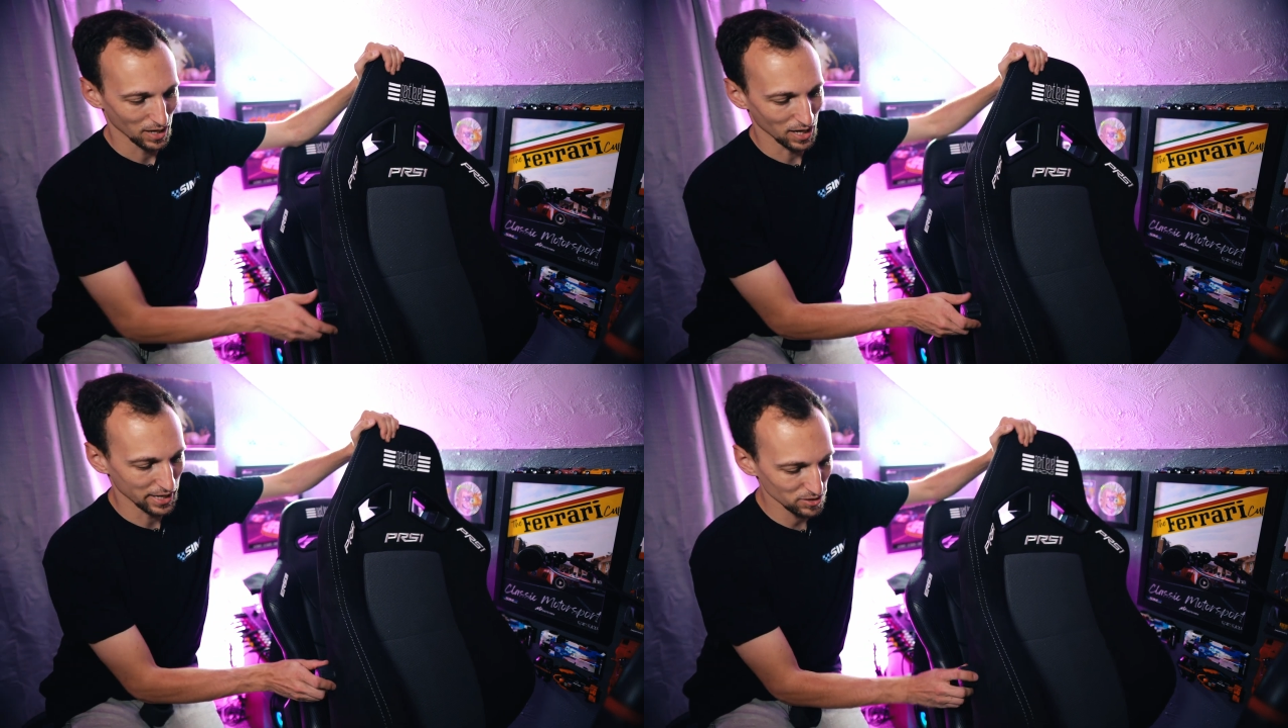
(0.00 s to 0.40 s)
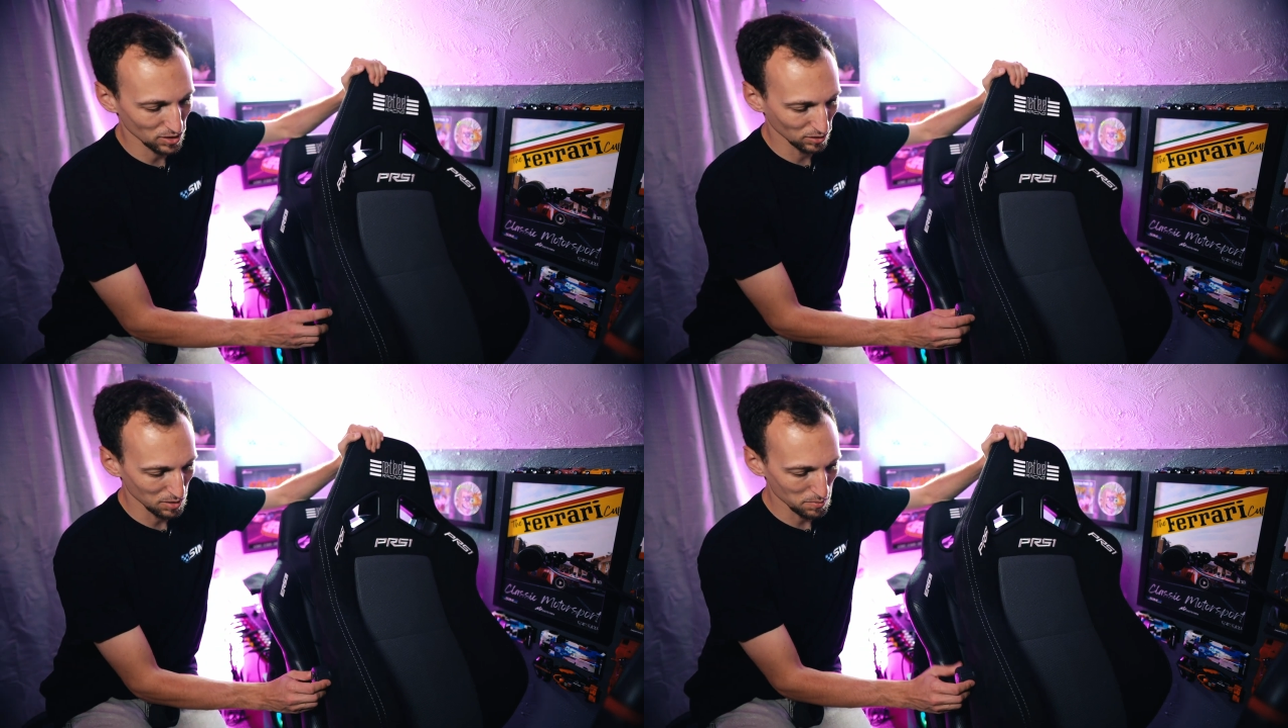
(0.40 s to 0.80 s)
Here's our
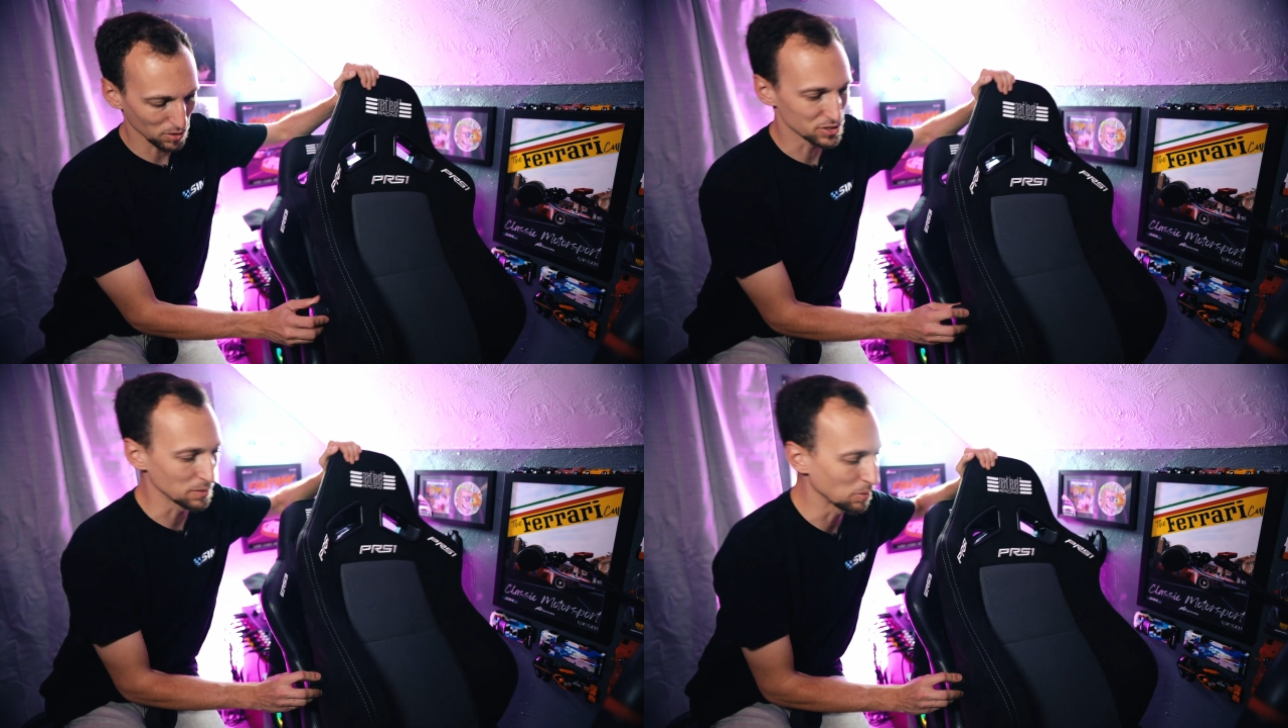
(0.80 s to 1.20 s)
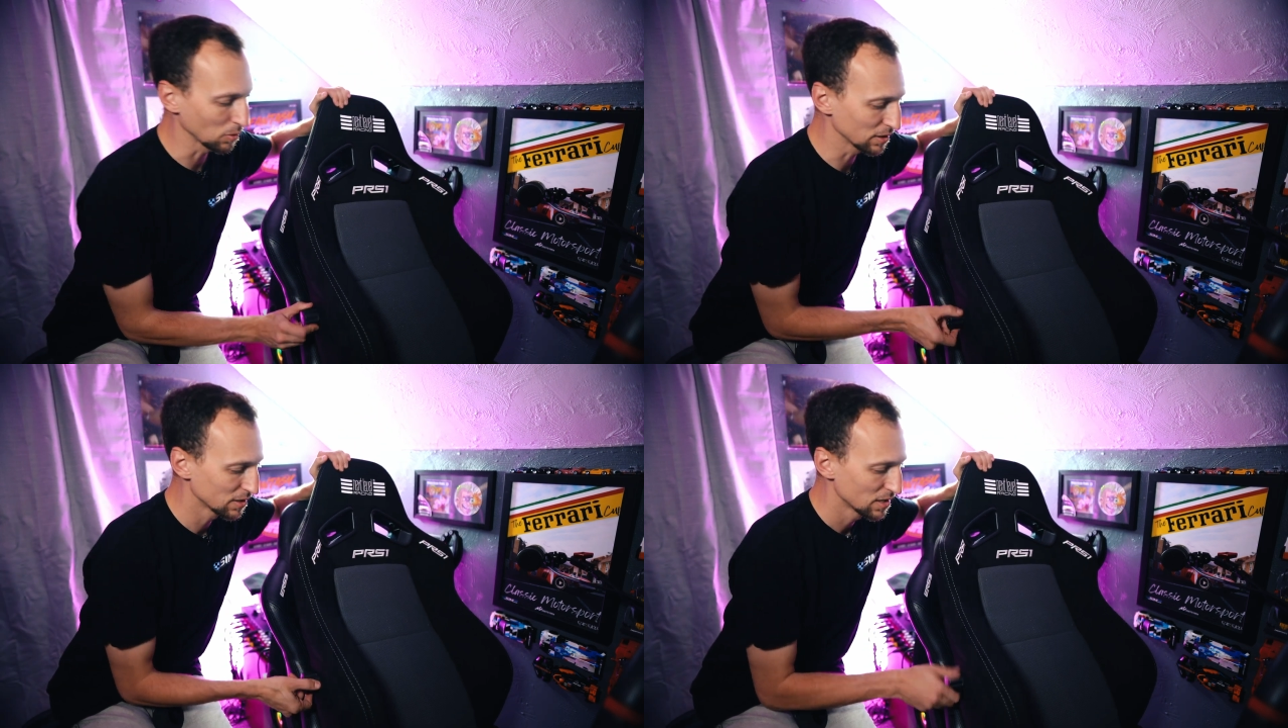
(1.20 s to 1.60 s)
lumbar
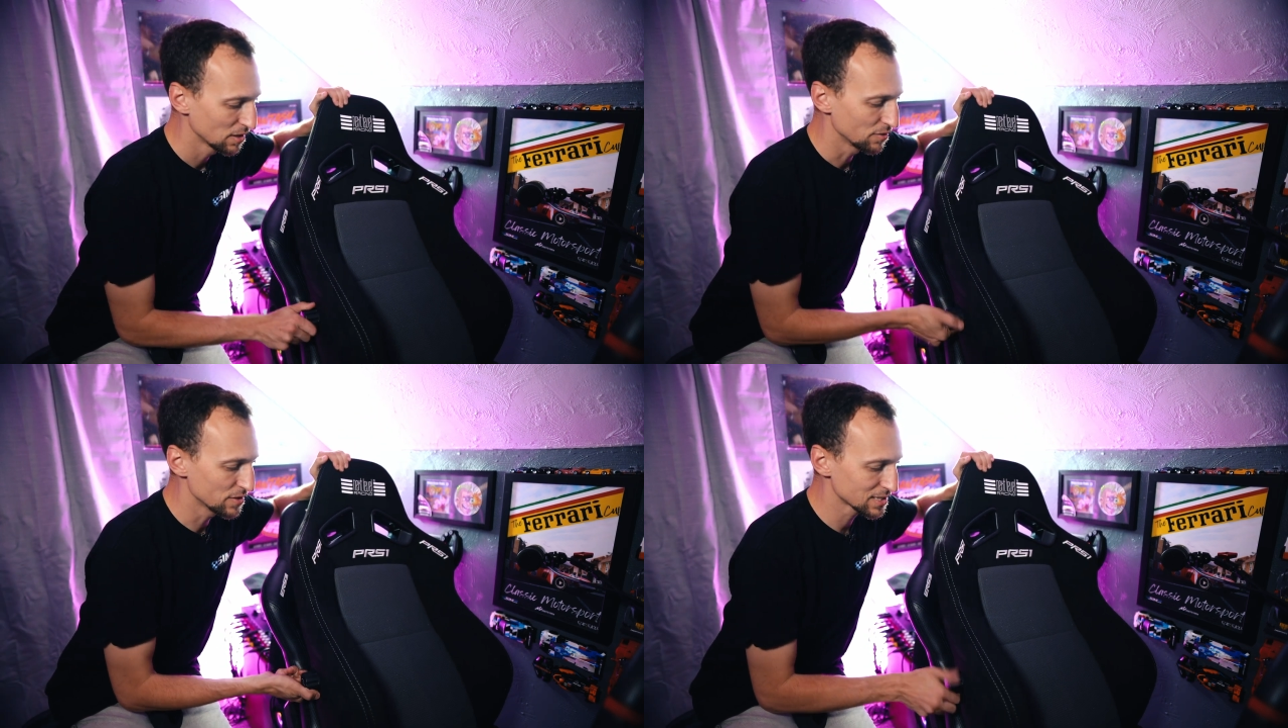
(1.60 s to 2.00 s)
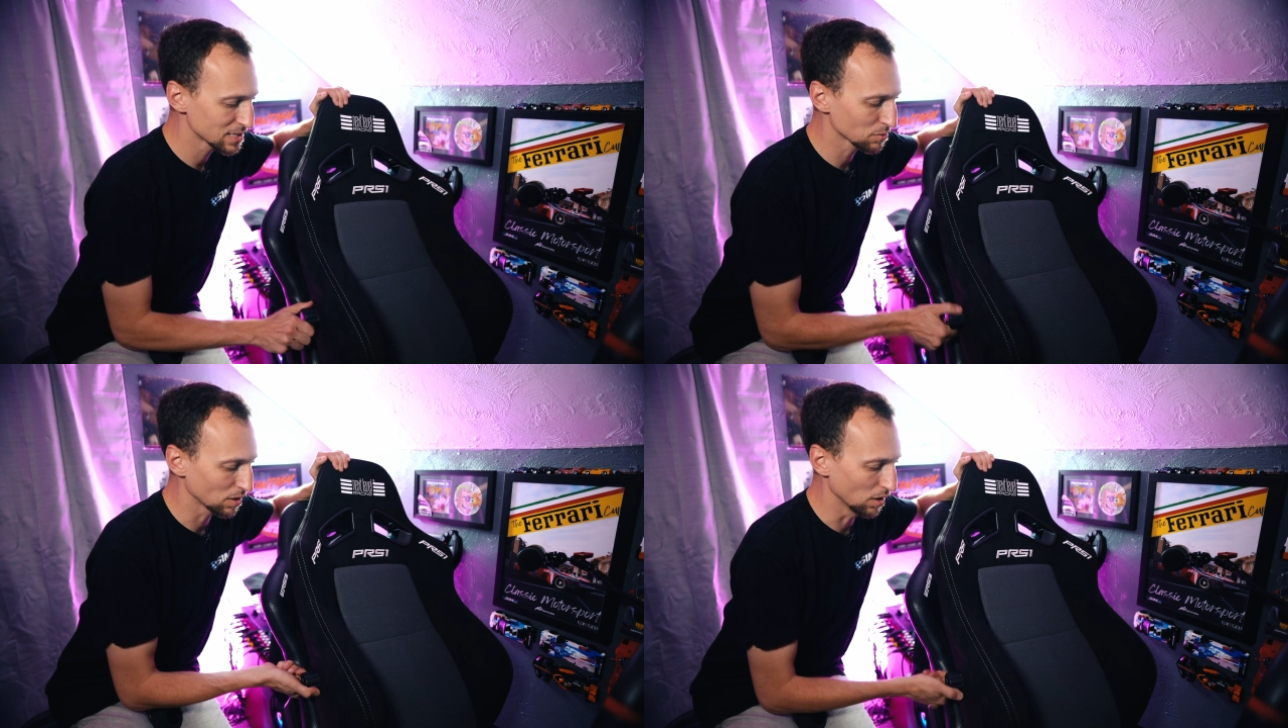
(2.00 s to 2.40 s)
support. This is what,